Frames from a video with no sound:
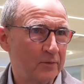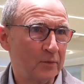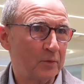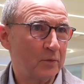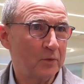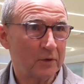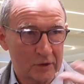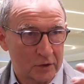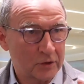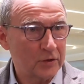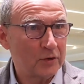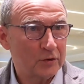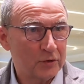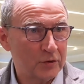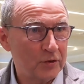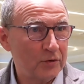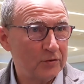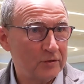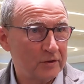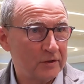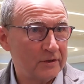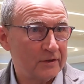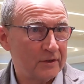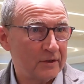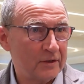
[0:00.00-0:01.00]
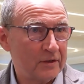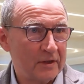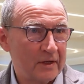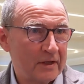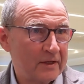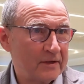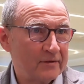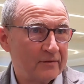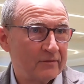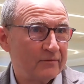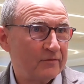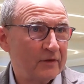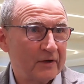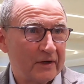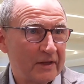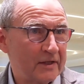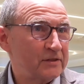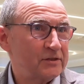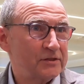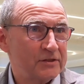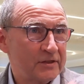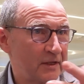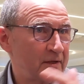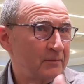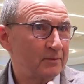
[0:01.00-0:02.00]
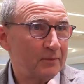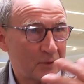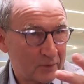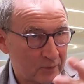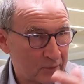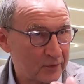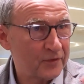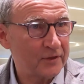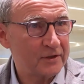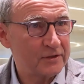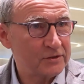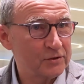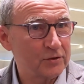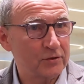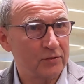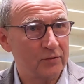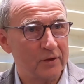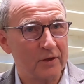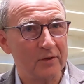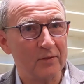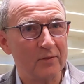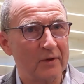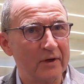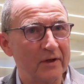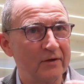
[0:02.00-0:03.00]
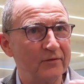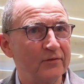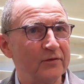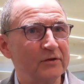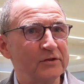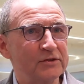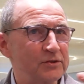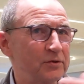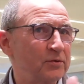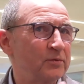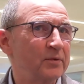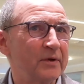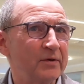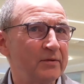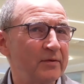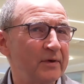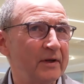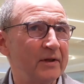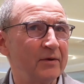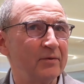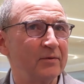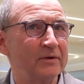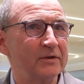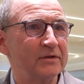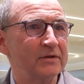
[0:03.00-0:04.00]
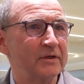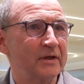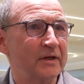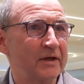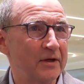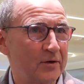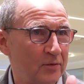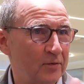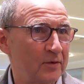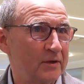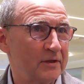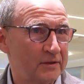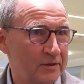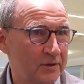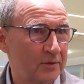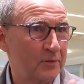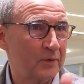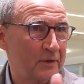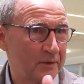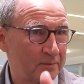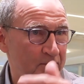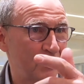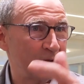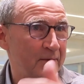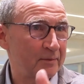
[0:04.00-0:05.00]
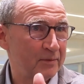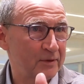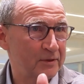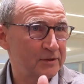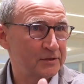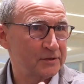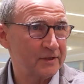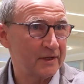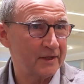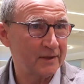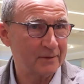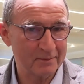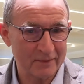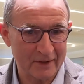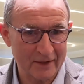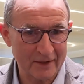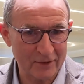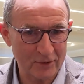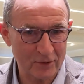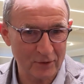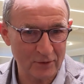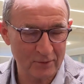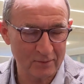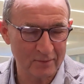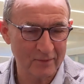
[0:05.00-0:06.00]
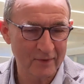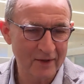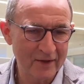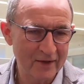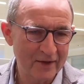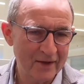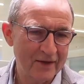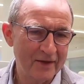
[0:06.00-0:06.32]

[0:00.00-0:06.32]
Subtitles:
we're cocooned in Valencia, but things are going well for us, so we really want to hear what people are saying back home.